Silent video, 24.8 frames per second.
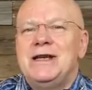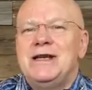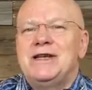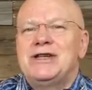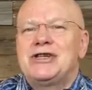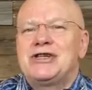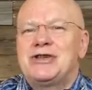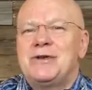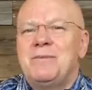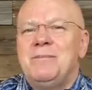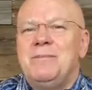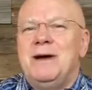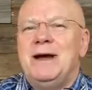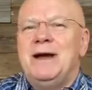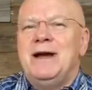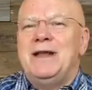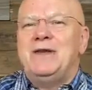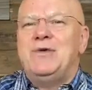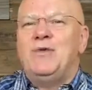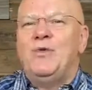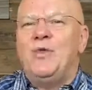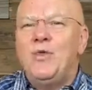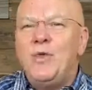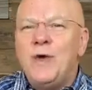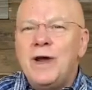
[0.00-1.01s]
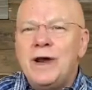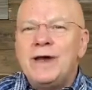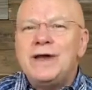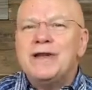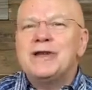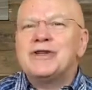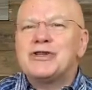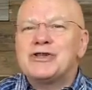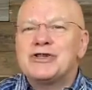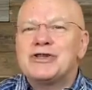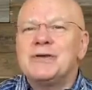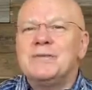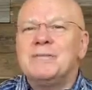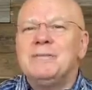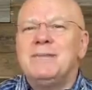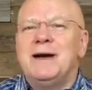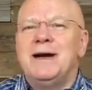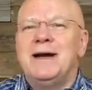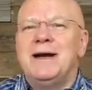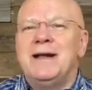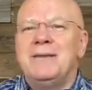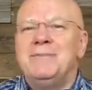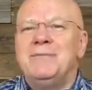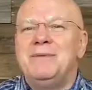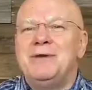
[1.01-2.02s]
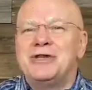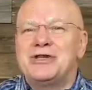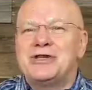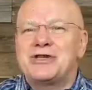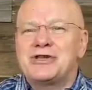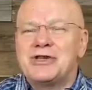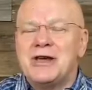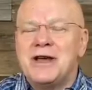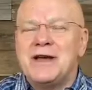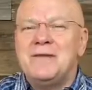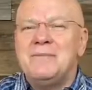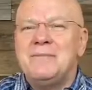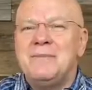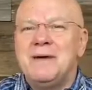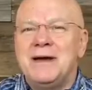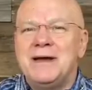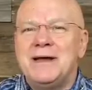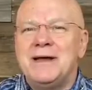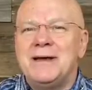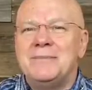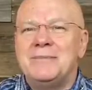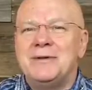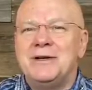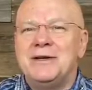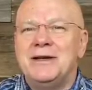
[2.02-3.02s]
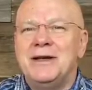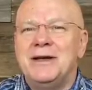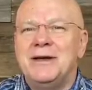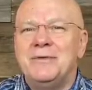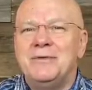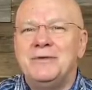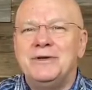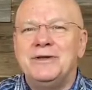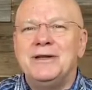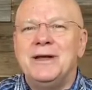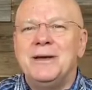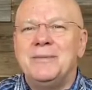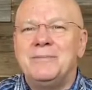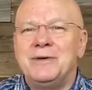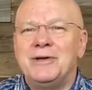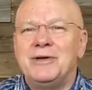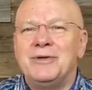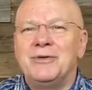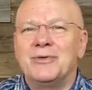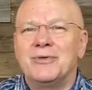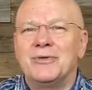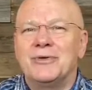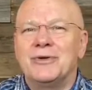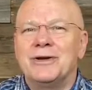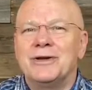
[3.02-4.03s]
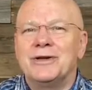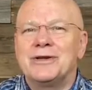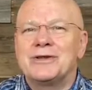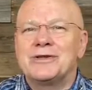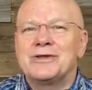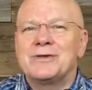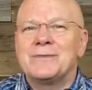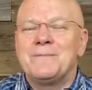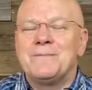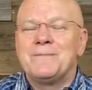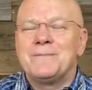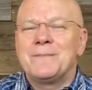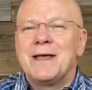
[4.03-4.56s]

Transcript: somebody, witness somebody be saved by him today, wouldn't that be glorious?